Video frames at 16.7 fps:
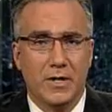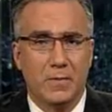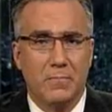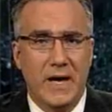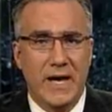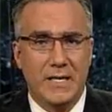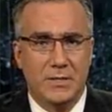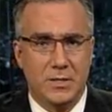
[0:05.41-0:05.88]
on the
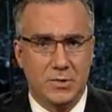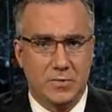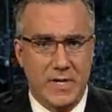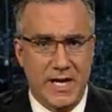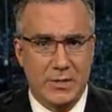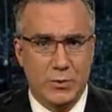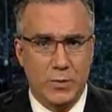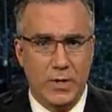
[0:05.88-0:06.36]
passage
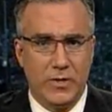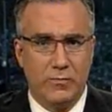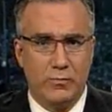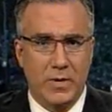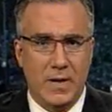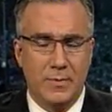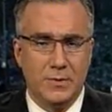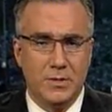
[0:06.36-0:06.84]
last week of
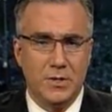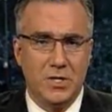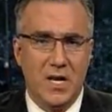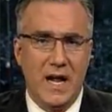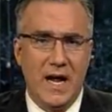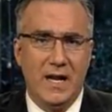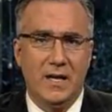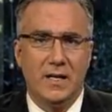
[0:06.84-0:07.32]
Proposition
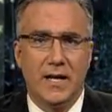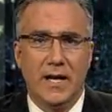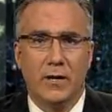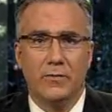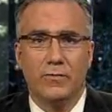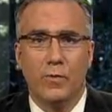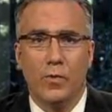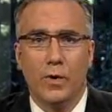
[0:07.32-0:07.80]
8 in
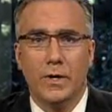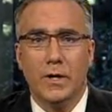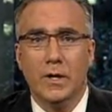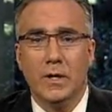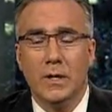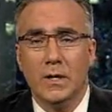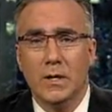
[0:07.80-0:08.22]
California,